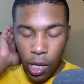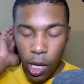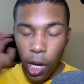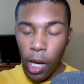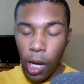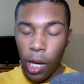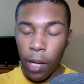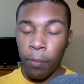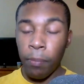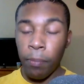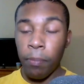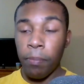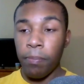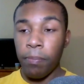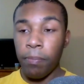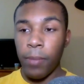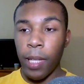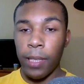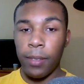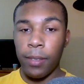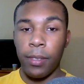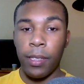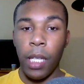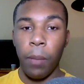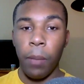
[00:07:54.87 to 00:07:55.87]
Um,
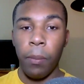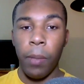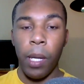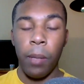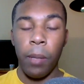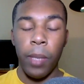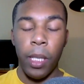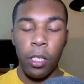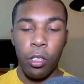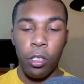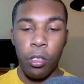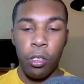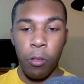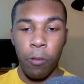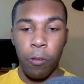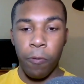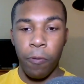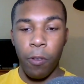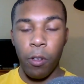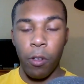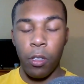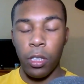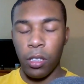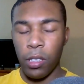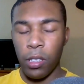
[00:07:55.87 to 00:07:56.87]
let's team up. Let's join
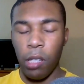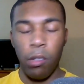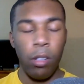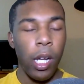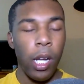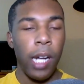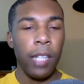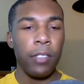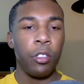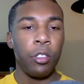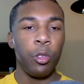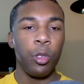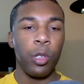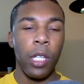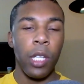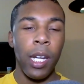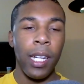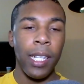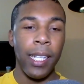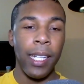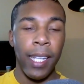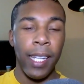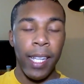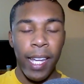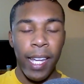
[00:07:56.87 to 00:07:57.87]
forces. Now, Natsu's
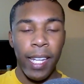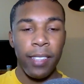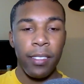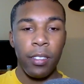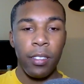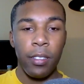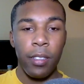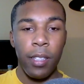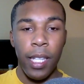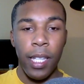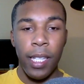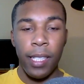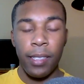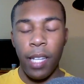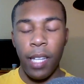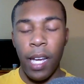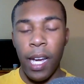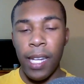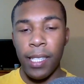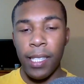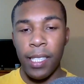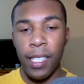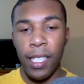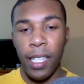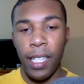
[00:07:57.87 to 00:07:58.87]
against this
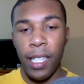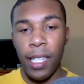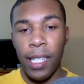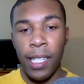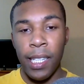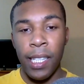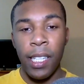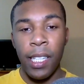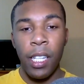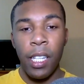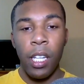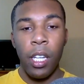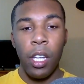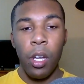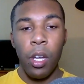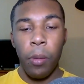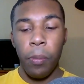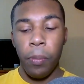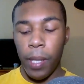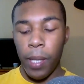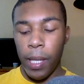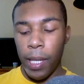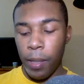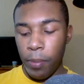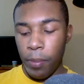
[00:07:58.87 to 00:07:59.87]
idea,
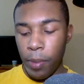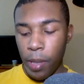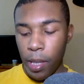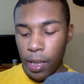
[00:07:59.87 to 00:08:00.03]
but